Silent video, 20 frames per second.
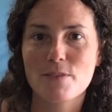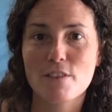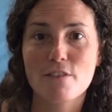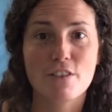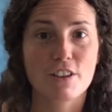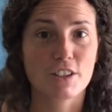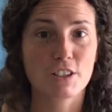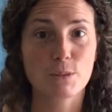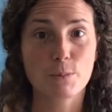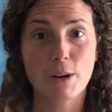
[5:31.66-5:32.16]
the
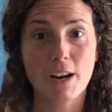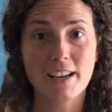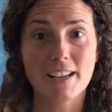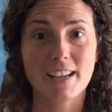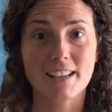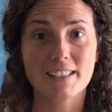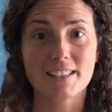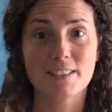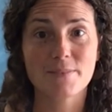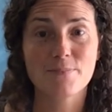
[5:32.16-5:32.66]
finished
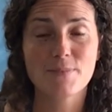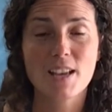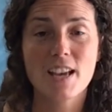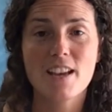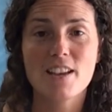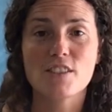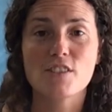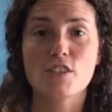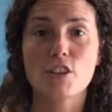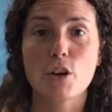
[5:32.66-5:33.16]
product.
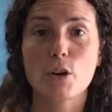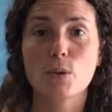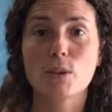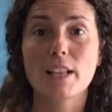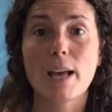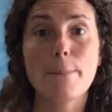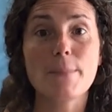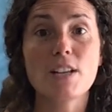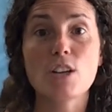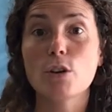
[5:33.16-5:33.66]
So
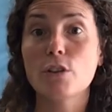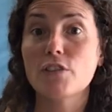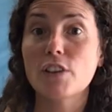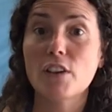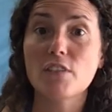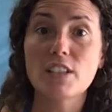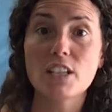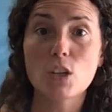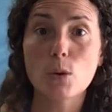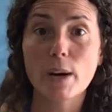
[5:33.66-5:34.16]
let me know if
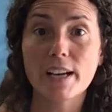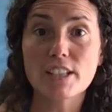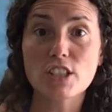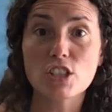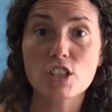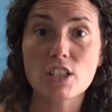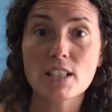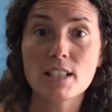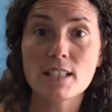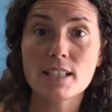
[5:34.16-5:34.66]
you have any
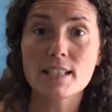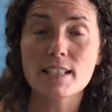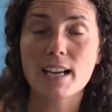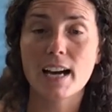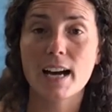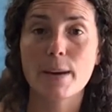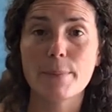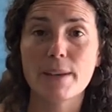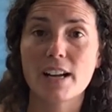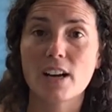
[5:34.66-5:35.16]
questions,
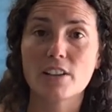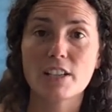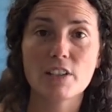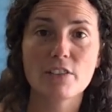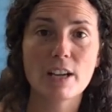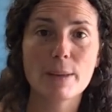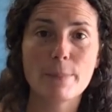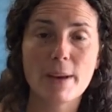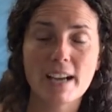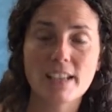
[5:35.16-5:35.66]
and I'll
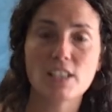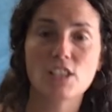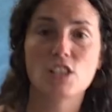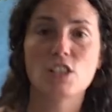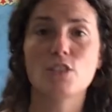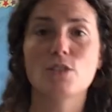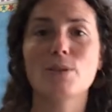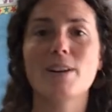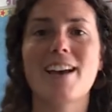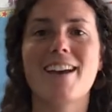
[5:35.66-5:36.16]
get right back
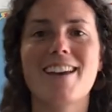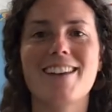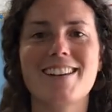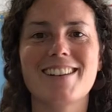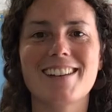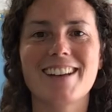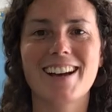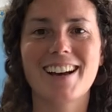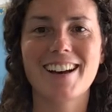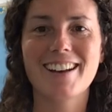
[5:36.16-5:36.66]
to you.
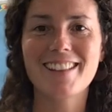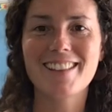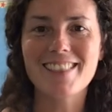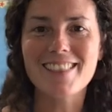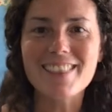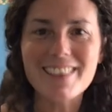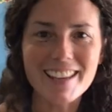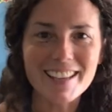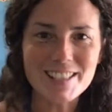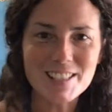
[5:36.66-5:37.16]
And
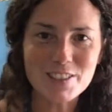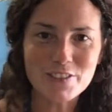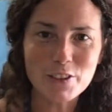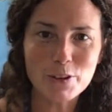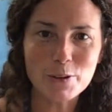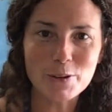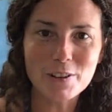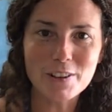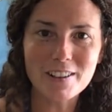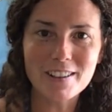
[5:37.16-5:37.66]
thanks
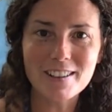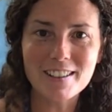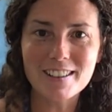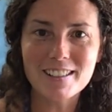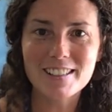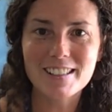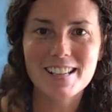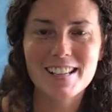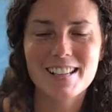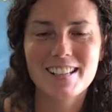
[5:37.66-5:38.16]

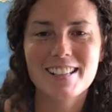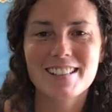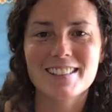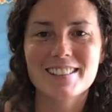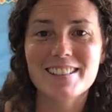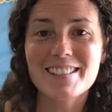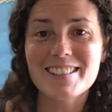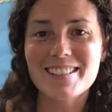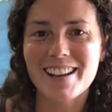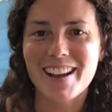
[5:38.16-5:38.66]
for
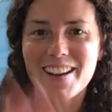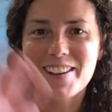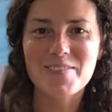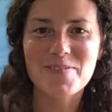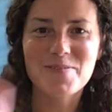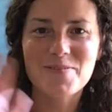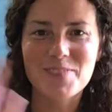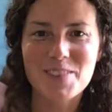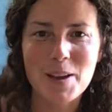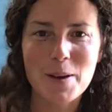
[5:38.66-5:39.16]
listening.
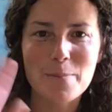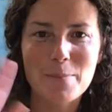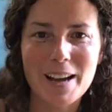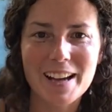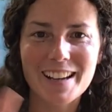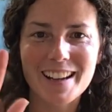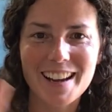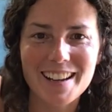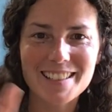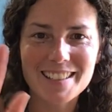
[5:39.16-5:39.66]

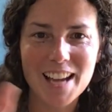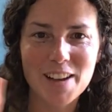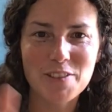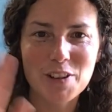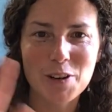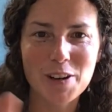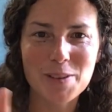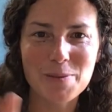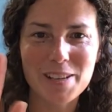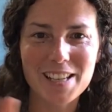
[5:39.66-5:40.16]
Bye, guys. Have
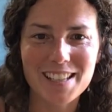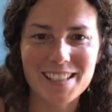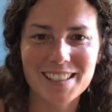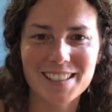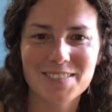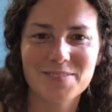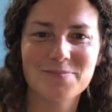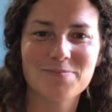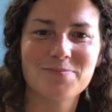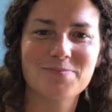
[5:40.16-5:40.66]
a great
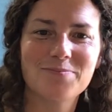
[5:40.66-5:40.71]
week.